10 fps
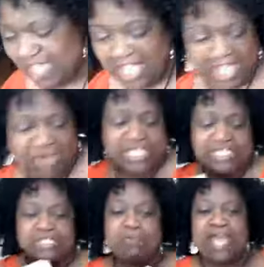Okay,
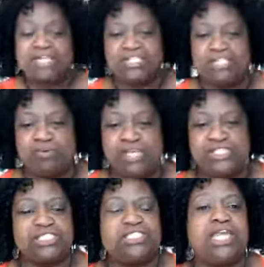let's go back to the
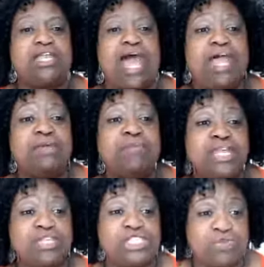questions. Again, I am
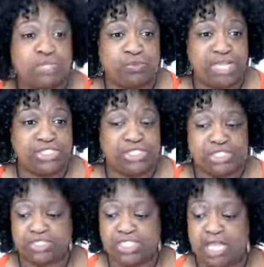answering
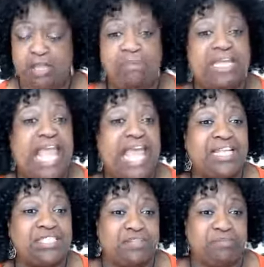questions that have been
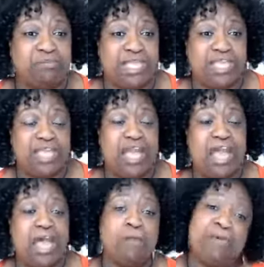asked of me
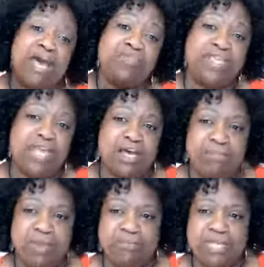about the
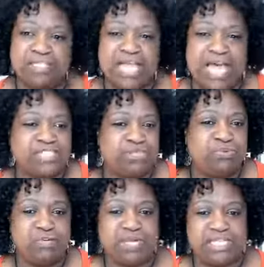upcoming class,
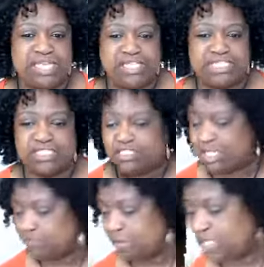21 Days to
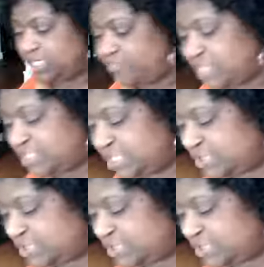Stock Market Investing.